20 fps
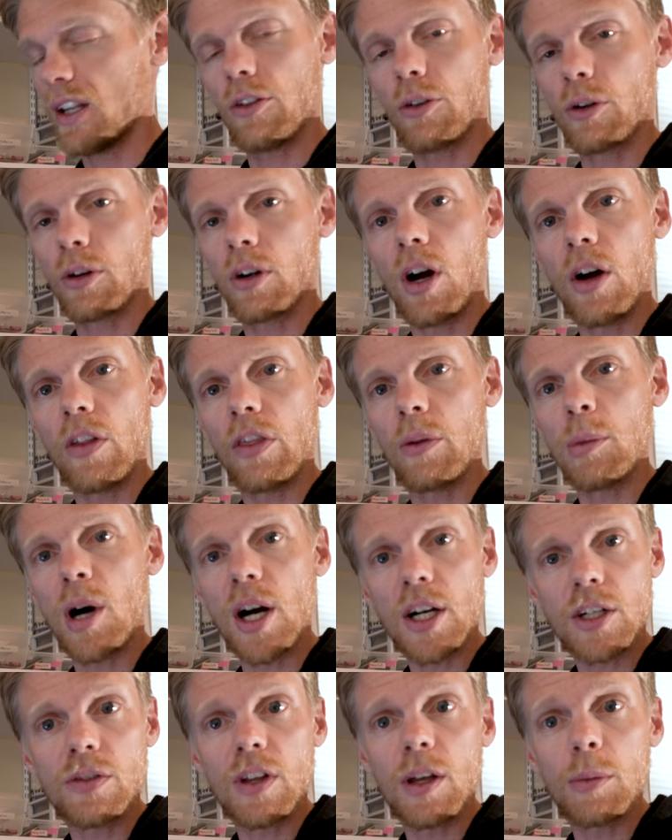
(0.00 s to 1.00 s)
either on the
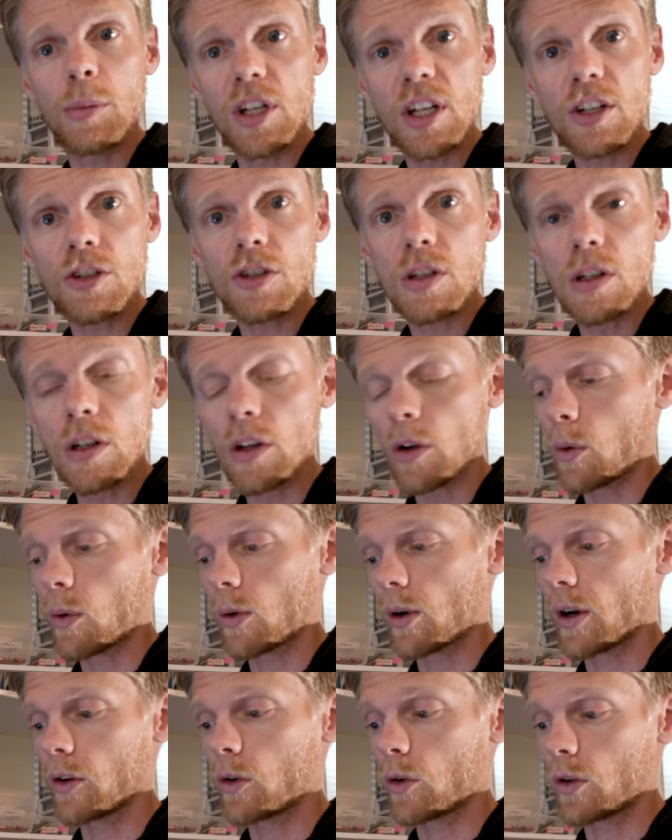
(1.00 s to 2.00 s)
box ammunition
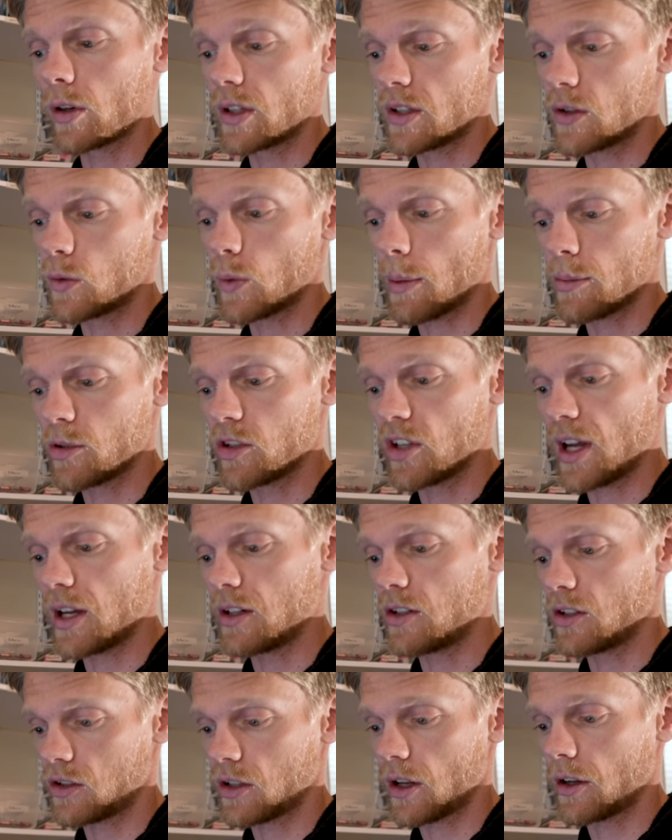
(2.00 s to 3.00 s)
or on Hornady's website,
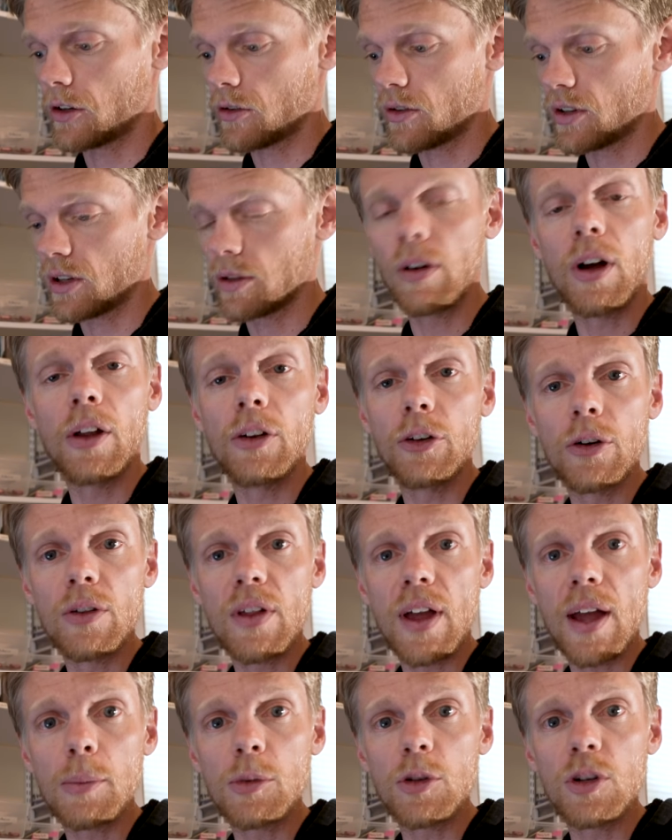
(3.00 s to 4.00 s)
just under the, under
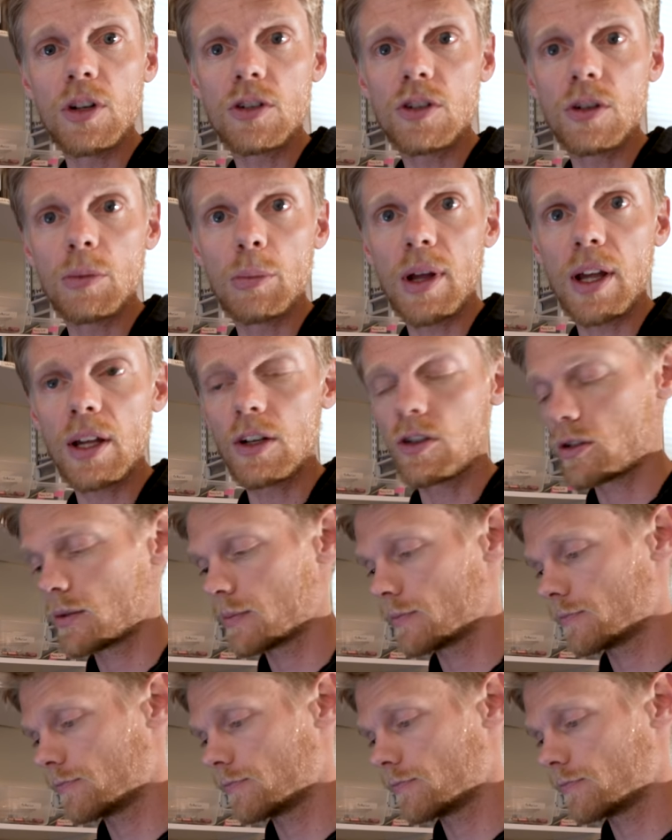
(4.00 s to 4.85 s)
the ammunition page.